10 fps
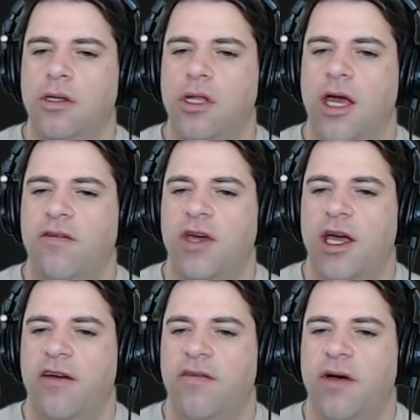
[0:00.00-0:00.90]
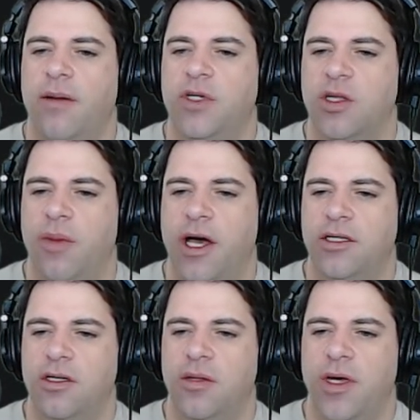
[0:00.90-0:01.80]
The NVIF object
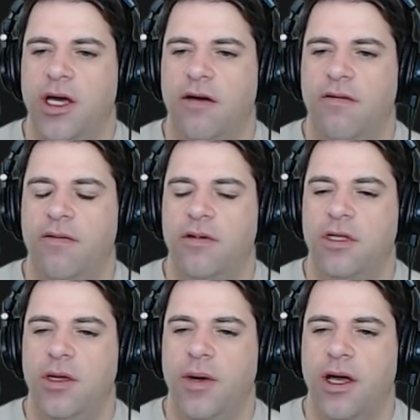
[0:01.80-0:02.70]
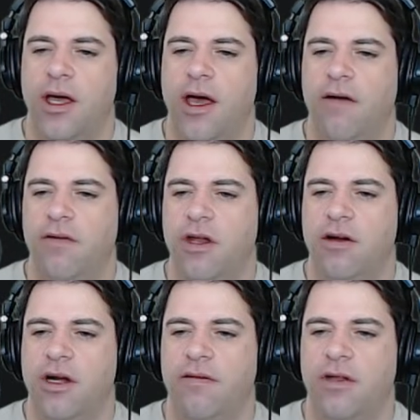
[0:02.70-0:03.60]
passed to debug f and
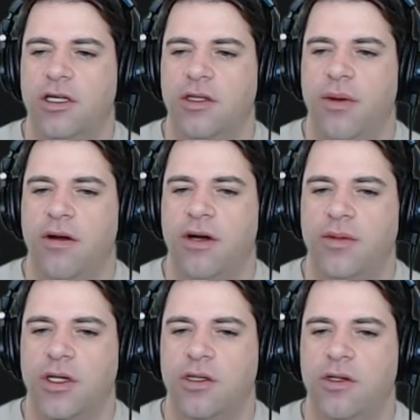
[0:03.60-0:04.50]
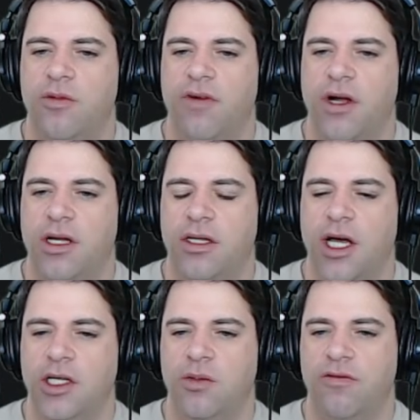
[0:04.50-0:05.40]
error f allows the parent object to provide
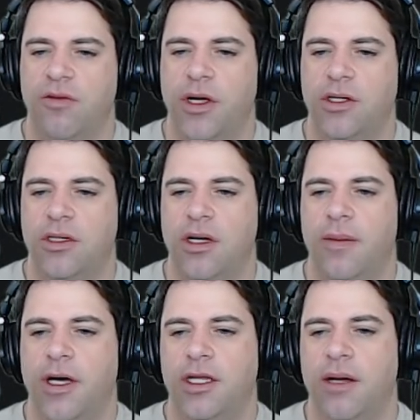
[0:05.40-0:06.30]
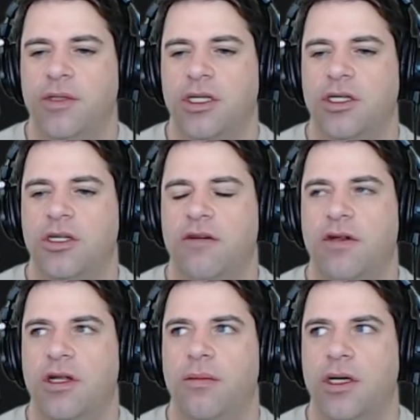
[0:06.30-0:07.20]
contextual information about the object that
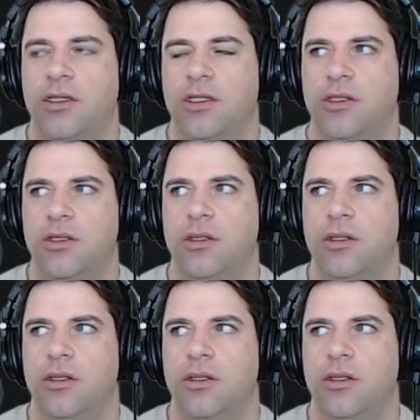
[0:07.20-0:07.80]
generated the message.